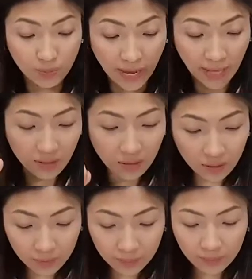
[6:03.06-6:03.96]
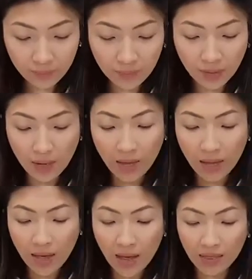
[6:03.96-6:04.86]
blend.
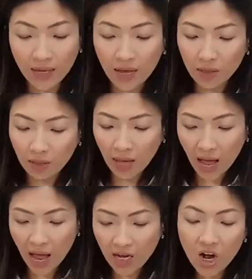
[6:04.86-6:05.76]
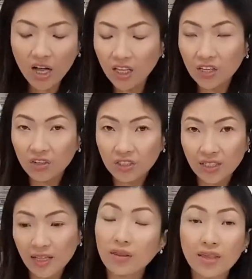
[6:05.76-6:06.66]
And then I got
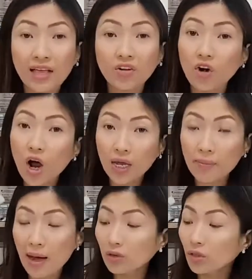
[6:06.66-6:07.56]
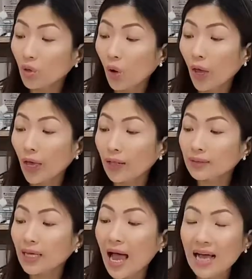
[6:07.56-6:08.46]
interested that Rocky Mountain
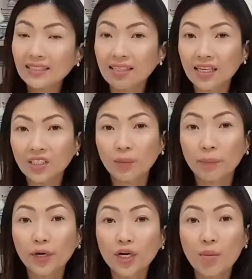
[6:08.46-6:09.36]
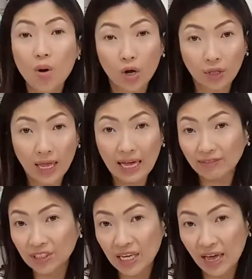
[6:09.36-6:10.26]
Oils has this bergamot
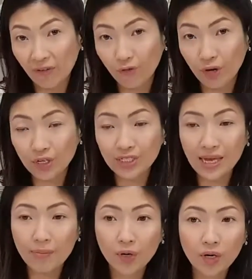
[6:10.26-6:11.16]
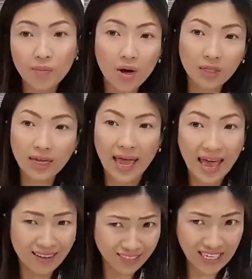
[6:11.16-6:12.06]
FCF. When you say bergamot
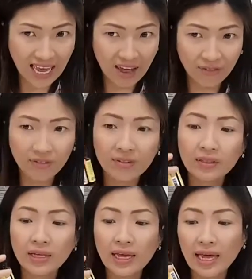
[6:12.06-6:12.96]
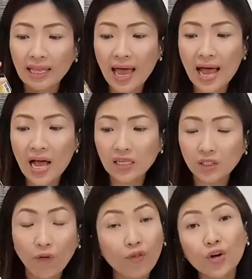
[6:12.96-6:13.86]
FCF, it
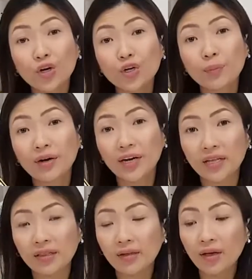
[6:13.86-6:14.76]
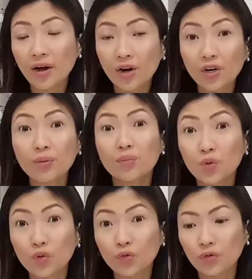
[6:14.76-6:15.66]
has furocumarin
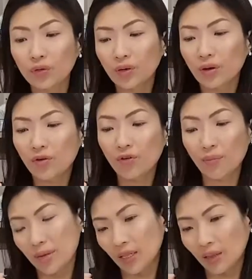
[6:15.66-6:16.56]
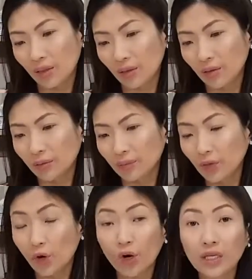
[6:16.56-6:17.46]
removed from it,
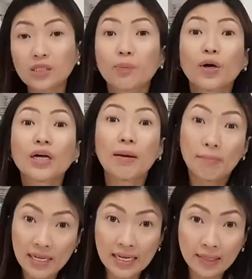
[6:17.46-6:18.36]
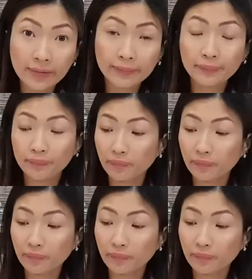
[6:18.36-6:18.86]
or its bergaptine